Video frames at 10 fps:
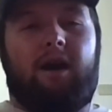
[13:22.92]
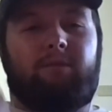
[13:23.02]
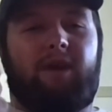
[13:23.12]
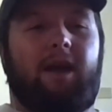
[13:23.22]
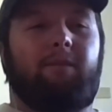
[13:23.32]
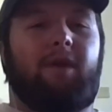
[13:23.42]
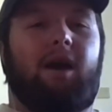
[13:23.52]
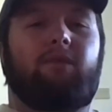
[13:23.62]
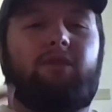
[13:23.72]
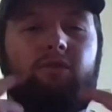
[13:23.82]
um, tie them
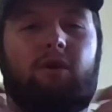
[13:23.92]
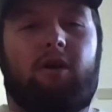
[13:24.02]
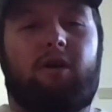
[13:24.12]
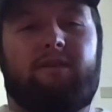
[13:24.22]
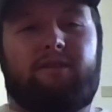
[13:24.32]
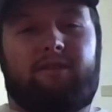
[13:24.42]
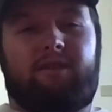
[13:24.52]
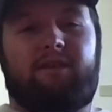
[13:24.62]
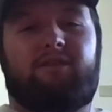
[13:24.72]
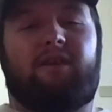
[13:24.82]
down with two
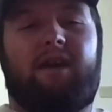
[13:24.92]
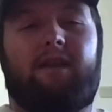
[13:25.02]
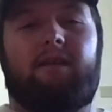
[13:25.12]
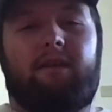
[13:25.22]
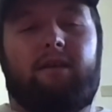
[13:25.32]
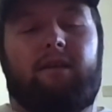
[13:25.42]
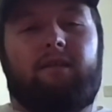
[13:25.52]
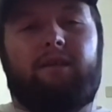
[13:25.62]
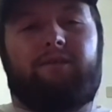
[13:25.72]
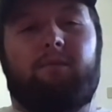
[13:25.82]
harnesses to each side,
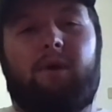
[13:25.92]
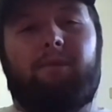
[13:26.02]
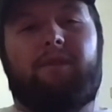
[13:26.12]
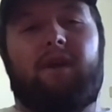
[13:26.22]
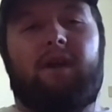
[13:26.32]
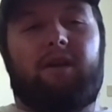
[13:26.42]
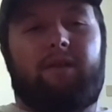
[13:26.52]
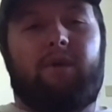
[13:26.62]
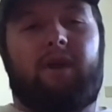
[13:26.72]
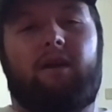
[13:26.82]
lift them up in the air,
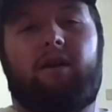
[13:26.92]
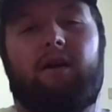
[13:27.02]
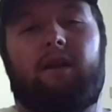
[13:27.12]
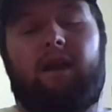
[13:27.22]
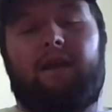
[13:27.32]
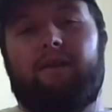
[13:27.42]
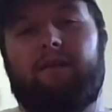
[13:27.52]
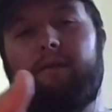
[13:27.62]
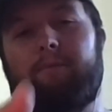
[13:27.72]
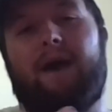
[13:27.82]
and then we can cut. And
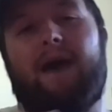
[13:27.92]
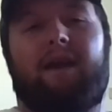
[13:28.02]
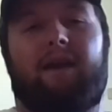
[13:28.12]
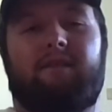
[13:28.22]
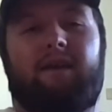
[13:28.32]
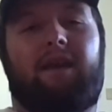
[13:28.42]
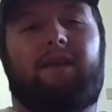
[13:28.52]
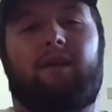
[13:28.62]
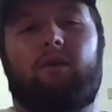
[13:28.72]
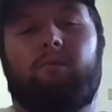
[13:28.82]
then the back has a
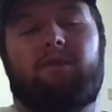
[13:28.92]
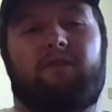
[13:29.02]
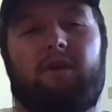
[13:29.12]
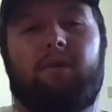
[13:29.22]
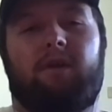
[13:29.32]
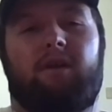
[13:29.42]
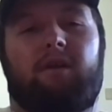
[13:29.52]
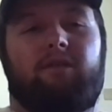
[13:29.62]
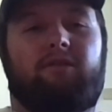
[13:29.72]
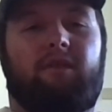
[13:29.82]
gate that opens up
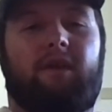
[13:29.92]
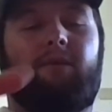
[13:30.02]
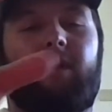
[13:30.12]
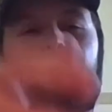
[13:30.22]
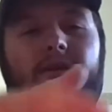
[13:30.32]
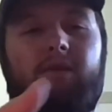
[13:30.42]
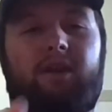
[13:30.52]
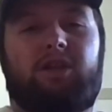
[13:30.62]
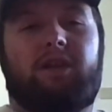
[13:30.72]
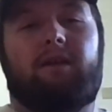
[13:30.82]
so that we can
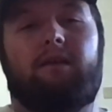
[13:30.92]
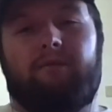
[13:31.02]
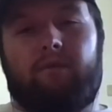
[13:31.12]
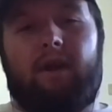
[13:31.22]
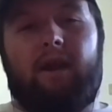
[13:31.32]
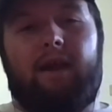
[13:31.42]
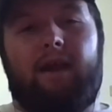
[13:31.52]
reach in for